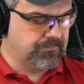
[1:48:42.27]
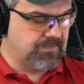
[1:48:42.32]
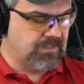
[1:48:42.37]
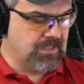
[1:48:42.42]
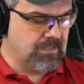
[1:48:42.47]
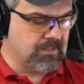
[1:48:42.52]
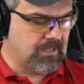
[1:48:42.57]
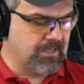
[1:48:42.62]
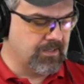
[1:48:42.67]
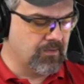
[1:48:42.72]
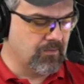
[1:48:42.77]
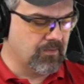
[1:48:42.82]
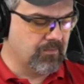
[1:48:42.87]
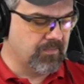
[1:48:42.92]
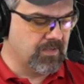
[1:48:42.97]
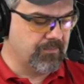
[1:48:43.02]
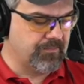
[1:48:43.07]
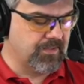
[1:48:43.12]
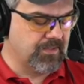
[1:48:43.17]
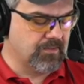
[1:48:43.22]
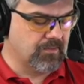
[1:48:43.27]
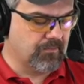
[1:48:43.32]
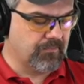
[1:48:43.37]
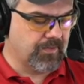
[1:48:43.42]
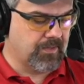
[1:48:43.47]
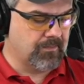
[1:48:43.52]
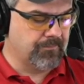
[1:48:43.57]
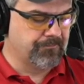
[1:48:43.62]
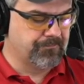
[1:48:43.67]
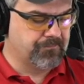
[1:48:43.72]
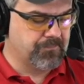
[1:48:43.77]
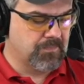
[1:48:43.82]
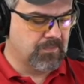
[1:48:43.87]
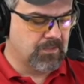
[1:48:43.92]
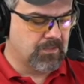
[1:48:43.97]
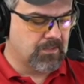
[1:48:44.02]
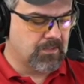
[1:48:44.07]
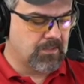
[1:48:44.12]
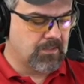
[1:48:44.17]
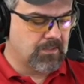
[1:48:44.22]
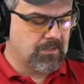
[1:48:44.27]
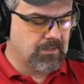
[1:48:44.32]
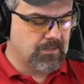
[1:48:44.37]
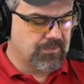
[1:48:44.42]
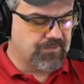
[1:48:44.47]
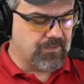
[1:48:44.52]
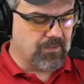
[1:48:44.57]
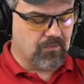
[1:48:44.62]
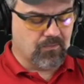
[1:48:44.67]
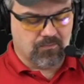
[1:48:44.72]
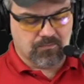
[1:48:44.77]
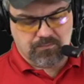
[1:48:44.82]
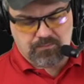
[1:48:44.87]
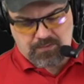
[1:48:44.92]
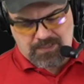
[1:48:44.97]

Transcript: yeah, I know it might be null there. So